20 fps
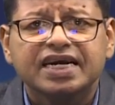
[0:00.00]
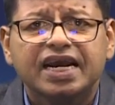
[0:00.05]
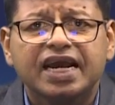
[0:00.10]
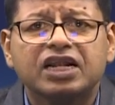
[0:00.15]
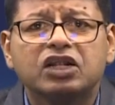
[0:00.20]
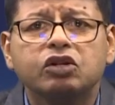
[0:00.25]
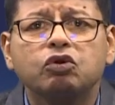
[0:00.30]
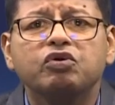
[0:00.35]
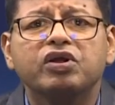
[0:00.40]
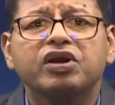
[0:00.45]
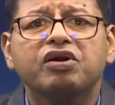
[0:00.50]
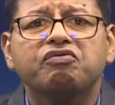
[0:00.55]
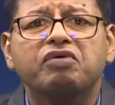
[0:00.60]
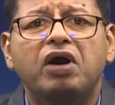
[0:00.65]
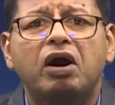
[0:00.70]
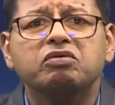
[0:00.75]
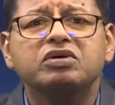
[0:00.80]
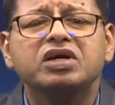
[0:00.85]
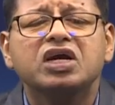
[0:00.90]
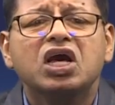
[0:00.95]
including
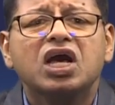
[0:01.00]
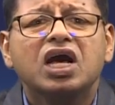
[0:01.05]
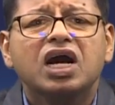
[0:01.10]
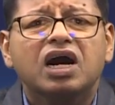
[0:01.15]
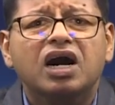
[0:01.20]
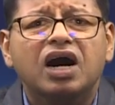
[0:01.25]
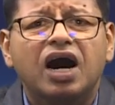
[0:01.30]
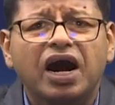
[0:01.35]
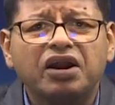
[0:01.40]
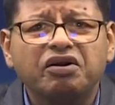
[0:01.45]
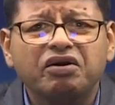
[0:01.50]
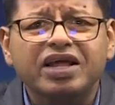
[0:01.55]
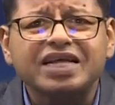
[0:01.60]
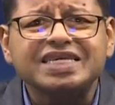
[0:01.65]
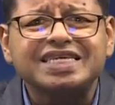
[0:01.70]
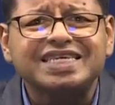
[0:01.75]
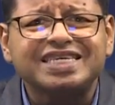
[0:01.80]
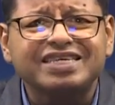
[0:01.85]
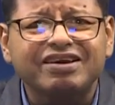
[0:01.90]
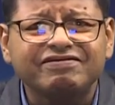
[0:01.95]
around
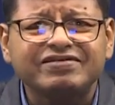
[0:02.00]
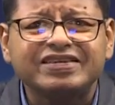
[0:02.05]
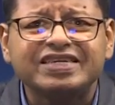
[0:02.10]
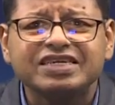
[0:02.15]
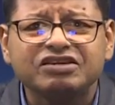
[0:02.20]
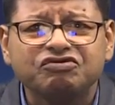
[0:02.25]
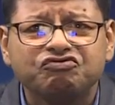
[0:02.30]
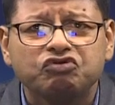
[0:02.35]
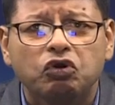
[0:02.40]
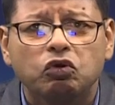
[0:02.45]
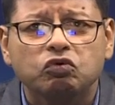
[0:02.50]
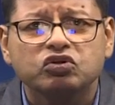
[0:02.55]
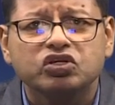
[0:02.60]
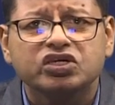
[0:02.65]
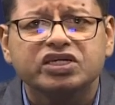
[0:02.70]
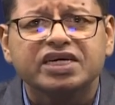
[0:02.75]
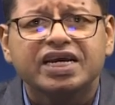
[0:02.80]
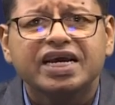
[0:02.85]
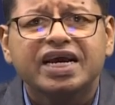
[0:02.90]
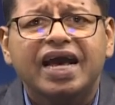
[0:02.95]
170
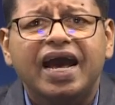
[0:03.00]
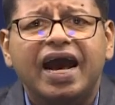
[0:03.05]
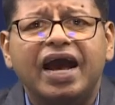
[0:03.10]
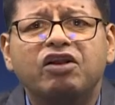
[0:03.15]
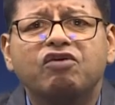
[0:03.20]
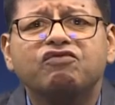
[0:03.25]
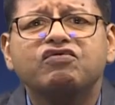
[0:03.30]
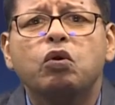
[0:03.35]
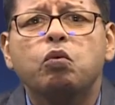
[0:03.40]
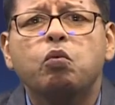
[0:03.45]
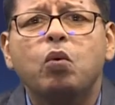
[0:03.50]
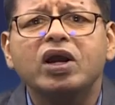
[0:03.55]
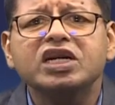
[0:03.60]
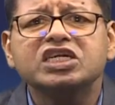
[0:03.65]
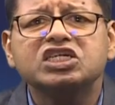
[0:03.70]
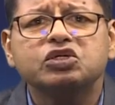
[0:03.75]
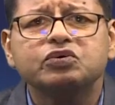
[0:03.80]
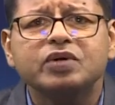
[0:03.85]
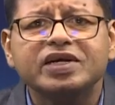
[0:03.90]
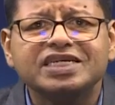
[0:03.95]
drones and over
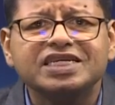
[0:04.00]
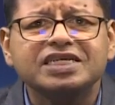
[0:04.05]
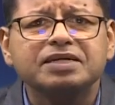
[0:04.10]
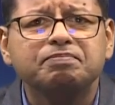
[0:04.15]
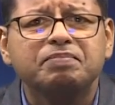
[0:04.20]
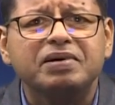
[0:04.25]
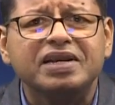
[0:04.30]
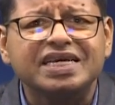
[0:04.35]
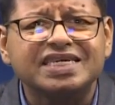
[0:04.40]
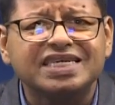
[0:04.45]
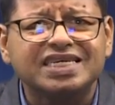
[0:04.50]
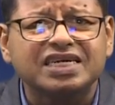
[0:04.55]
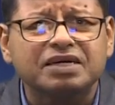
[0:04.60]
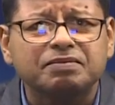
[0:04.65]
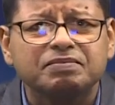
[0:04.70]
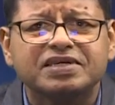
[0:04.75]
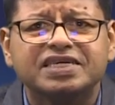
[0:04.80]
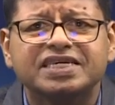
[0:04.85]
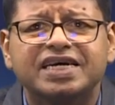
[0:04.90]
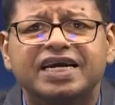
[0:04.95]
120
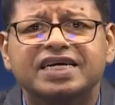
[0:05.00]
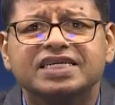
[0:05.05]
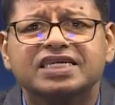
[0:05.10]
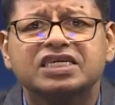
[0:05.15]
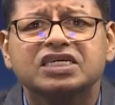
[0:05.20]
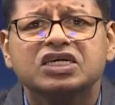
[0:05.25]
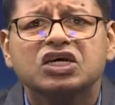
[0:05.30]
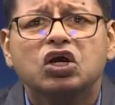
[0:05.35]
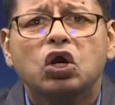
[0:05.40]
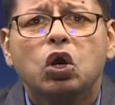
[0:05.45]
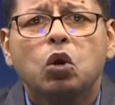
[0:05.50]
ballistic missiles,